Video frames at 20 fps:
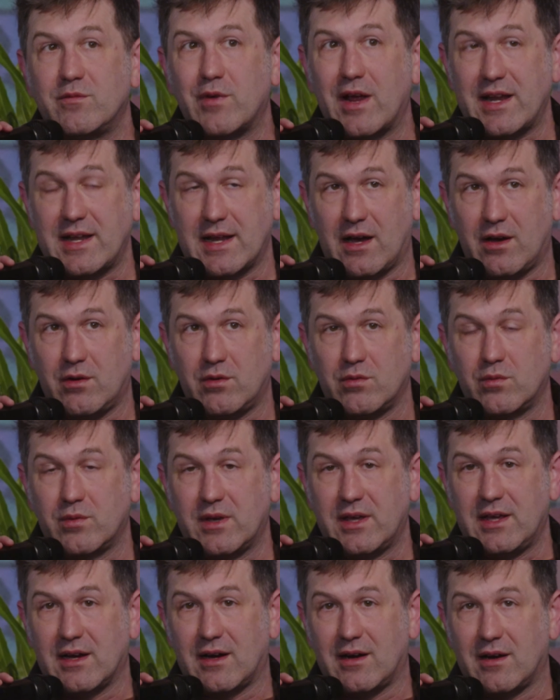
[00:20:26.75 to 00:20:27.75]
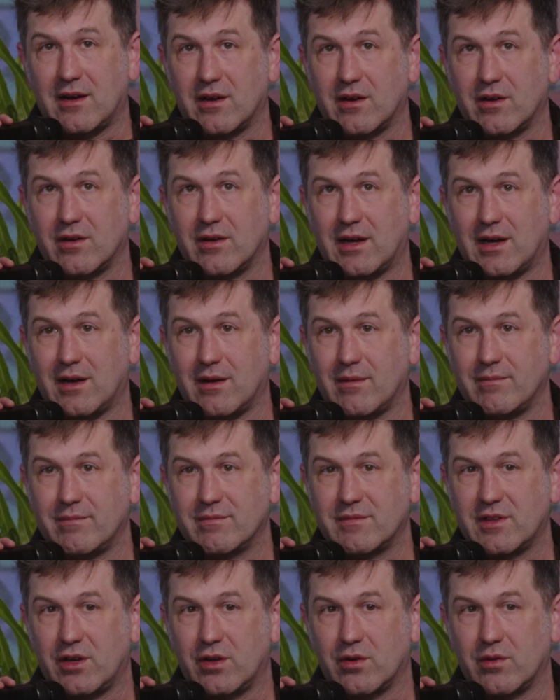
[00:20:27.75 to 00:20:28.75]
right now we are
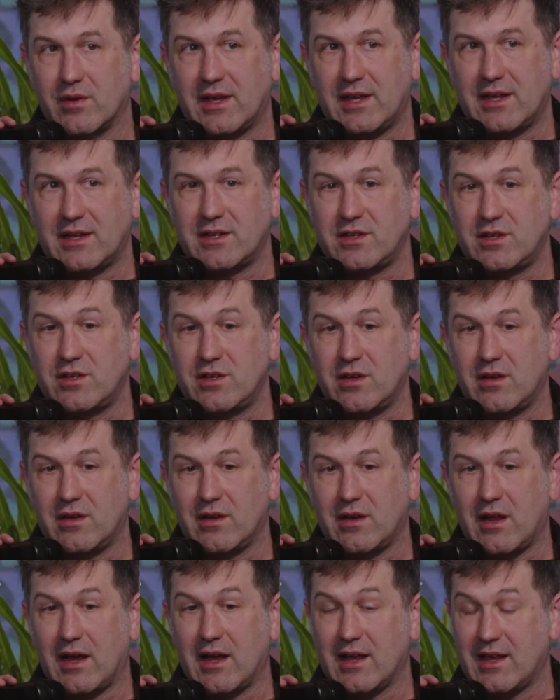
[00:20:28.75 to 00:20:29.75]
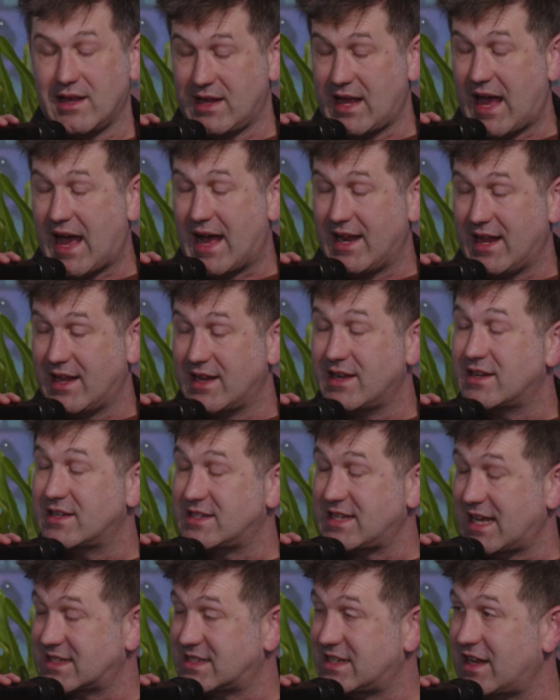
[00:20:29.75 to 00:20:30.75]
in the
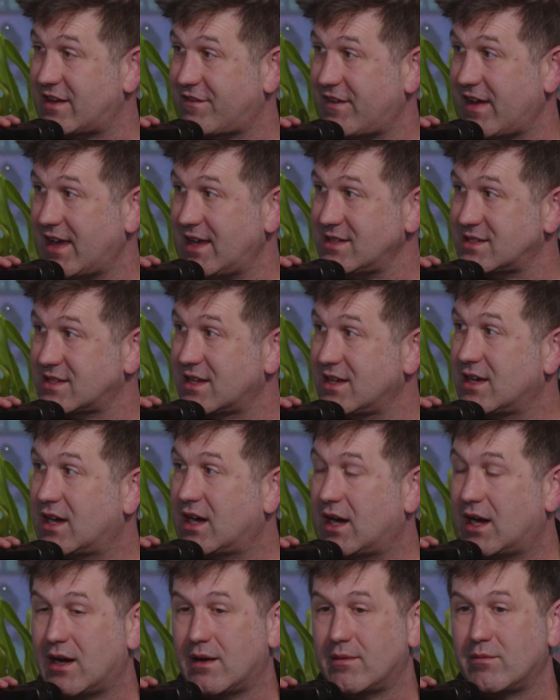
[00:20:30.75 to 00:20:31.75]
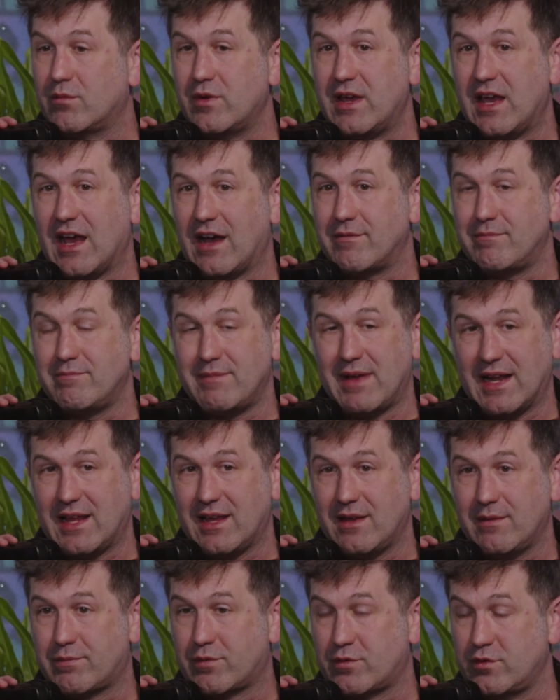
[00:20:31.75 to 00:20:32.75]
testnet phase. We have
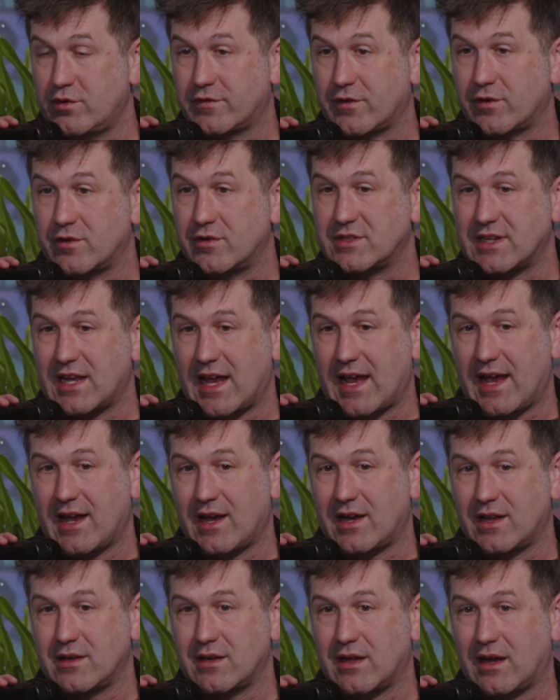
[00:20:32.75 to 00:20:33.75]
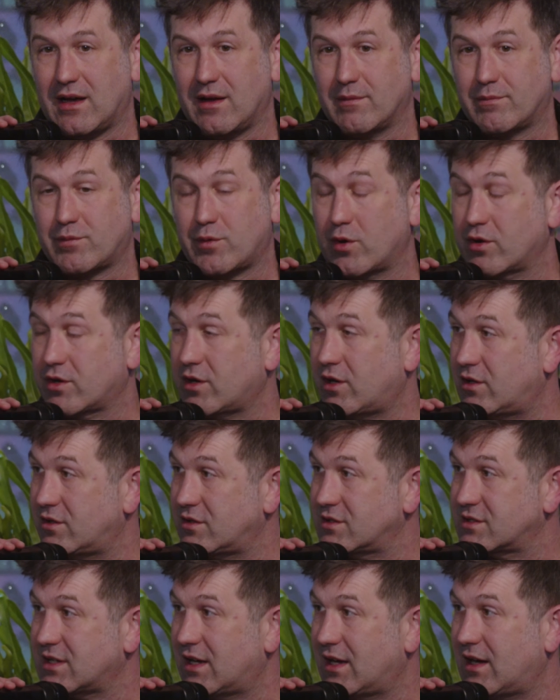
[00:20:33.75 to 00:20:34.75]
many provers and
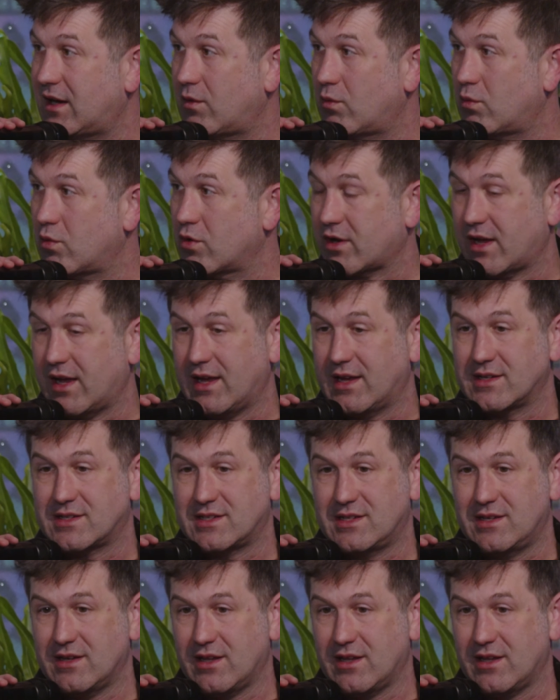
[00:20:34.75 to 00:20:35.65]
protocols working